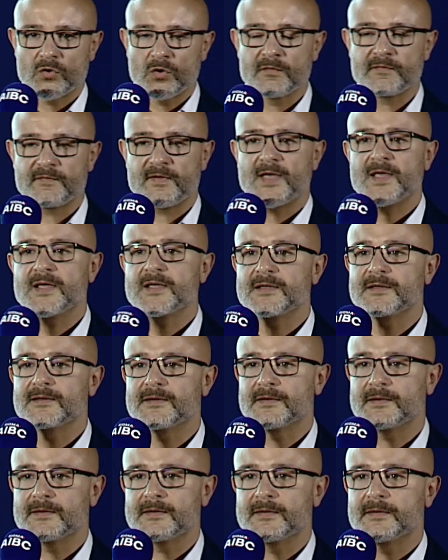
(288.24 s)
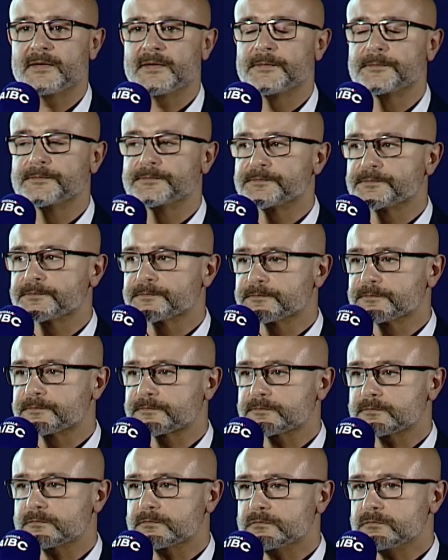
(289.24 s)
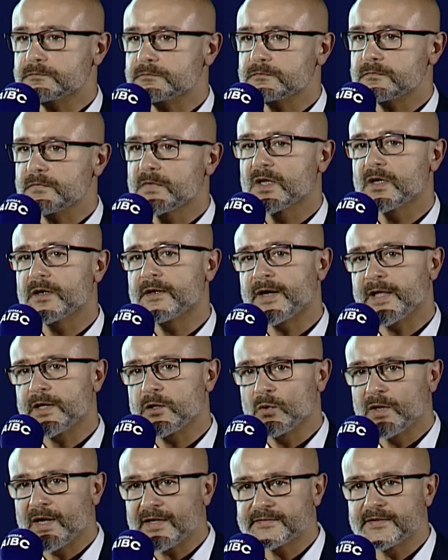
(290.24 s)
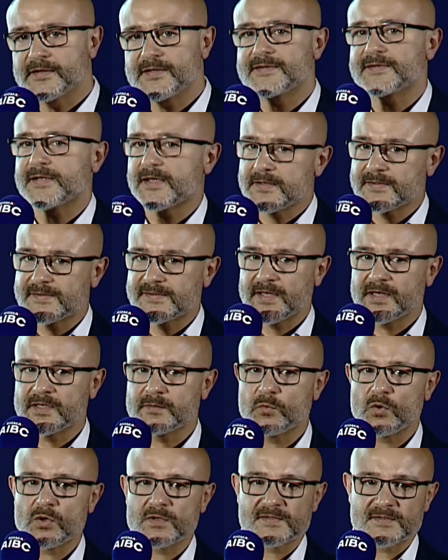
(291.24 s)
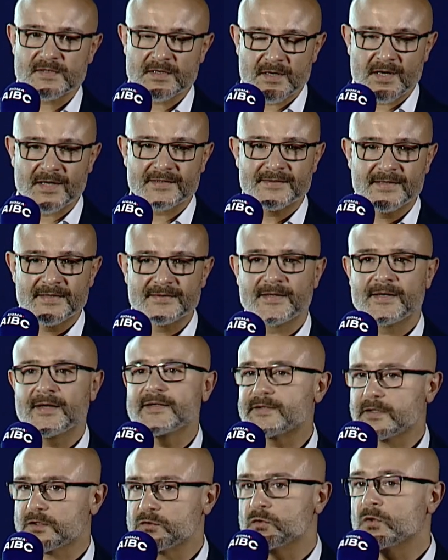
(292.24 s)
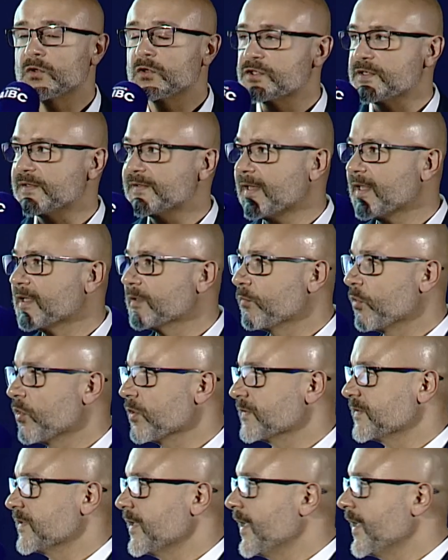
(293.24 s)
of a regulatory sandbox rather than a technology sandbox.